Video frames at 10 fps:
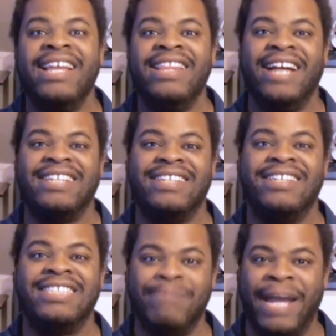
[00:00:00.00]

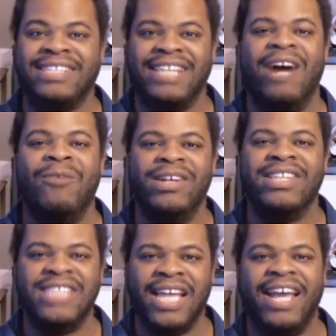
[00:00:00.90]
the SmackDown won
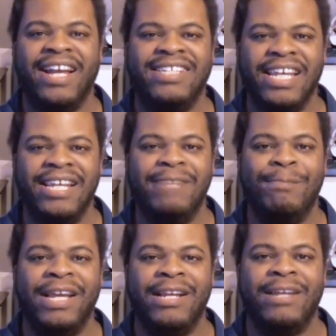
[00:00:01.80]
the tag
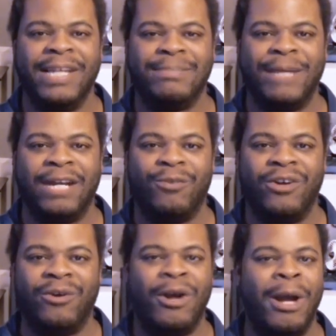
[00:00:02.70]
team elimination battle
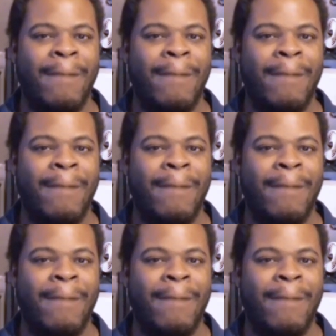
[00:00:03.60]
royal.